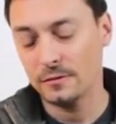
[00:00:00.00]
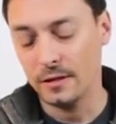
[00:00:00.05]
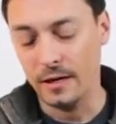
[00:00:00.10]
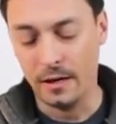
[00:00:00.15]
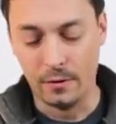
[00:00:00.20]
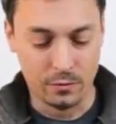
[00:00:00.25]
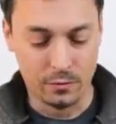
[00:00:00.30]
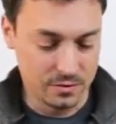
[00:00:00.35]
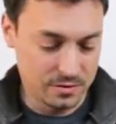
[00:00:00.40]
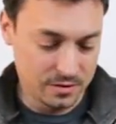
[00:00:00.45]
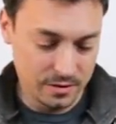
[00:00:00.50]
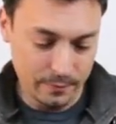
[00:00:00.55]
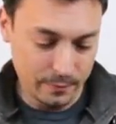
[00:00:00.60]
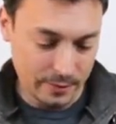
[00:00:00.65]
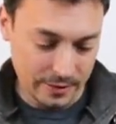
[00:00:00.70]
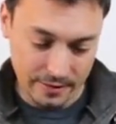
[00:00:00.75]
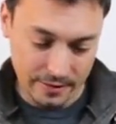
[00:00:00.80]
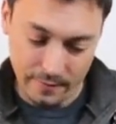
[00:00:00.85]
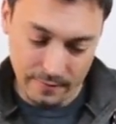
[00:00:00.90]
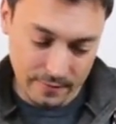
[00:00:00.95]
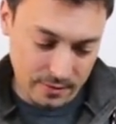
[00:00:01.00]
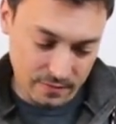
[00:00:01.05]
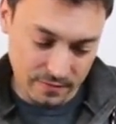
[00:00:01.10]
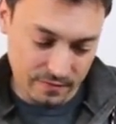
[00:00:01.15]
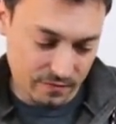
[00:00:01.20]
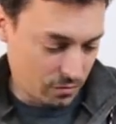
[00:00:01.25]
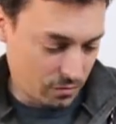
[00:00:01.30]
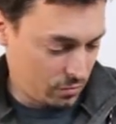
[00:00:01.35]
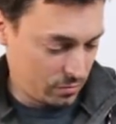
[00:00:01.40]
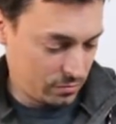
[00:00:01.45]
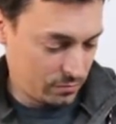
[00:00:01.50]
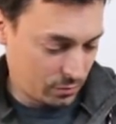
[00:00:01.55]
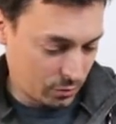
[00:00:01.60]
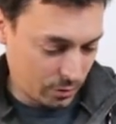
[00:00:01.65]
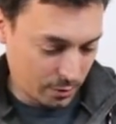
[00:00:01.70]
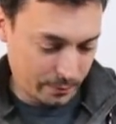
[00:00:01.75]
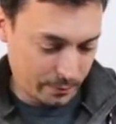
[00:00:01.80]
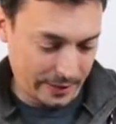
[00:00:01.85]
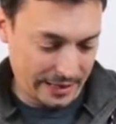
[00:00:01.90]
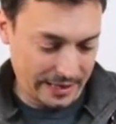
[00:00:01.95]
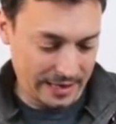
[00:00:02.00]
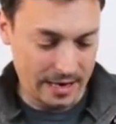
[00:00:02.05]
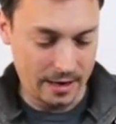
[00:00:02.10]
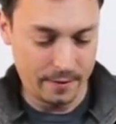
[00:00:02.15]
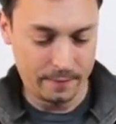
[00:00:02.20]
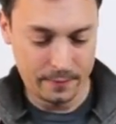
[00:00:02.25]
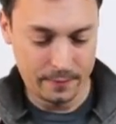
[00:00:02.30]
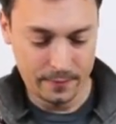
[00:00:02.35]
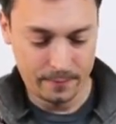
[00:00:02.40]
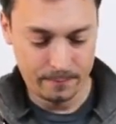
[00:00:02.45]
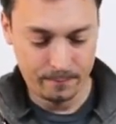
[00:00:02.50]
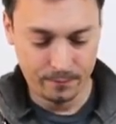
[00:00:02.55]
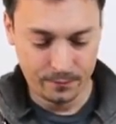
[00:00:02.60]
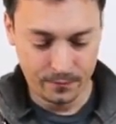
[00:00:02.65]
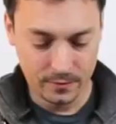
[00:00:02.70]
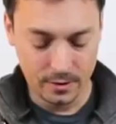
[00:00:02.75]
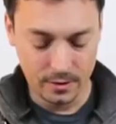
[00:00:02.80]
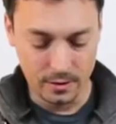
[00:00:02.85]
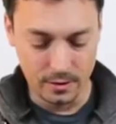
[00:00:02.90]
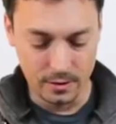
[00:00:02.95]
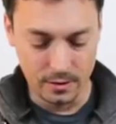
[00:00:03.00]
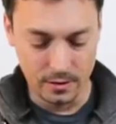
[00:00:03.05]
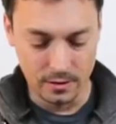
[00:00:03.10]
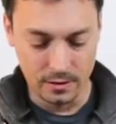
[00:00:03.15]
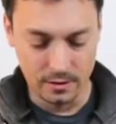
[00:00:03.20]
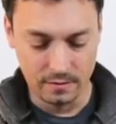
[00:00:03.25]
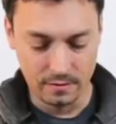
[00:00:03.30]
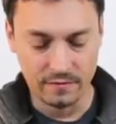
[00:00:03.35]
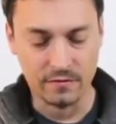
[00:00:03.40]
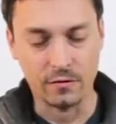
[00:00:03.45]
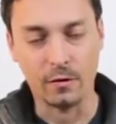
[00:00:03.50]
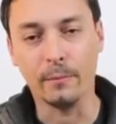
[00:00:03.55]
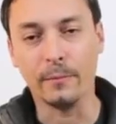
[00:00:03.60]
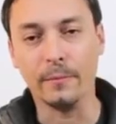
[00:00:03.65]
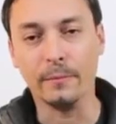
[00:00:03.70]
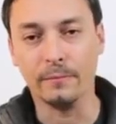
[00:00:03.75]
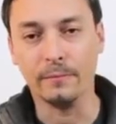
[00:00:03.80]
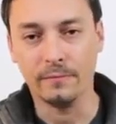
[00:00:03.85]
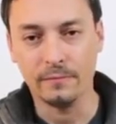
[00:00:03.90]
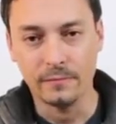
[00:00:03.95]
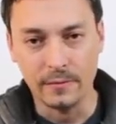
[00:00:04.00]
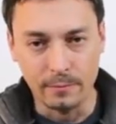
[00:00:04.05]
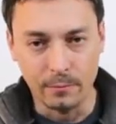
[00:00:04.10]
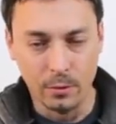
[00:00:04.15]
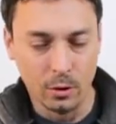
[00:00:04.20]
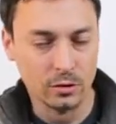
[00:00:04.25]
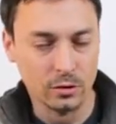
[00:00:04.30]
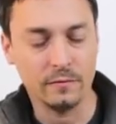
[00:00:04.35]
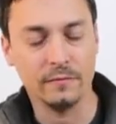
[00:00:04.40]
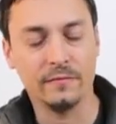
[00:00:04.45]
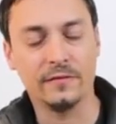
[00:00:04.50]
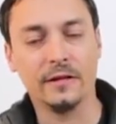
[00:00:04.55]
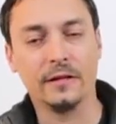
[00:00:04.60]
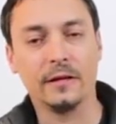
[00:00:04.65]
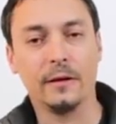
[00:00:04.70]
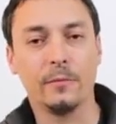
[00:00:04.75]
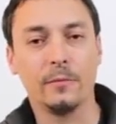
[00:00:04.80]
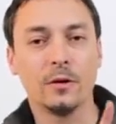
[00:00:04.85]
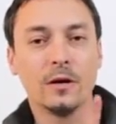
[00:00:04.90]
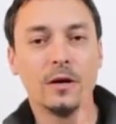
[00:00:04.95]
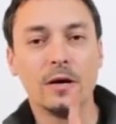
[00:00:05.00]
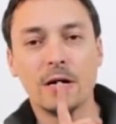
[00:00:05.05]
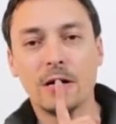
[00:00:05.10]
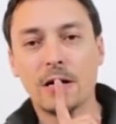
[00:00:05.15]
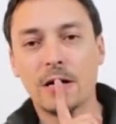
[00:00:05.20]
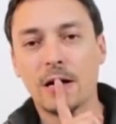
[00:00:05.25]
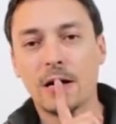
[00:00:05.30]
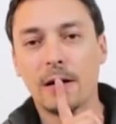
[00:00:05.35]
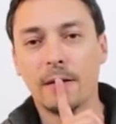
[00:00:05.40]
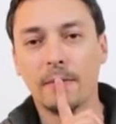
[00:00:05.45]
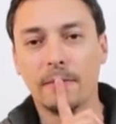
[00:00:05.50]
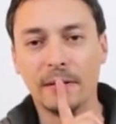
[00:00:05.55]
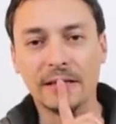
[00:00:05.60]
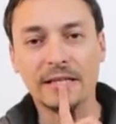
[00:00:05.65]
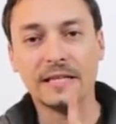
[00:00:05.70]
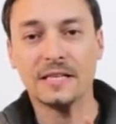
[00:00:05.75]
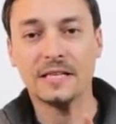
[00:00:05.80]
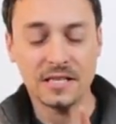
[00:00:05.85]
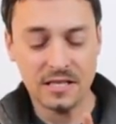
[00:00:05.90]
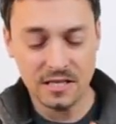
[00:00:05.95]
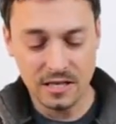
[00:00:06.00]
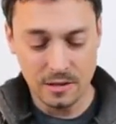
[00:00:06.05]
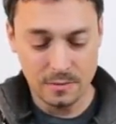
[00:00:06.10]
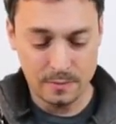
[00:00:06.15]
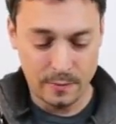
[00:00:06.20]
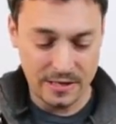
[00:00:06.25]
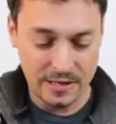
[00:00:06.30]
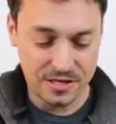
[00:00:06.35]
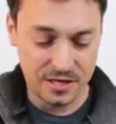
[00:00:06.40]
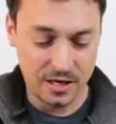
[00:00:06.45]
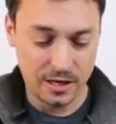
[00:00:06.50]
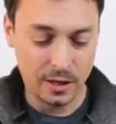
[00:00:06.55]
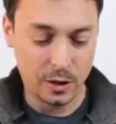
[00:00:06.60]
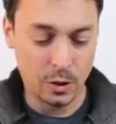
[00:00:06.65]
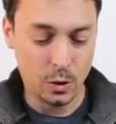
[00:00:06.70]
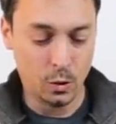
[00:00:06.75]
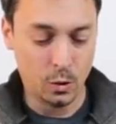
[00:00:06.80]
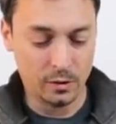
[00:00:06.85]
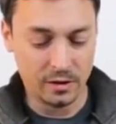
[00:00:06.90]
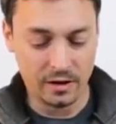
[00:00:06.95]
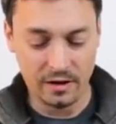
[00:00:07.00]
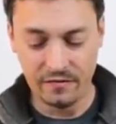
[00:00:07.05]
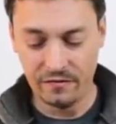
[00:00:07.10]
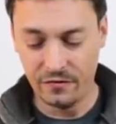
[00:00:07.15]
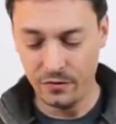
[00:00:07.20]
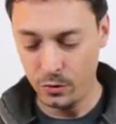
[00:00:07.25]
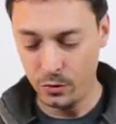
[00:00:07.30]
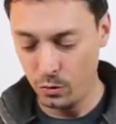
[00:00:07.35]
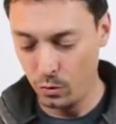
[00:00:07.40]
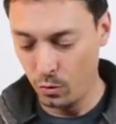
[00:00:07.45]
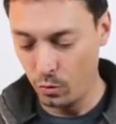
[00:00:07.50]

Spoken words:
it will simply, the phone will pick it up from the bottom of the table. But this is especially good if you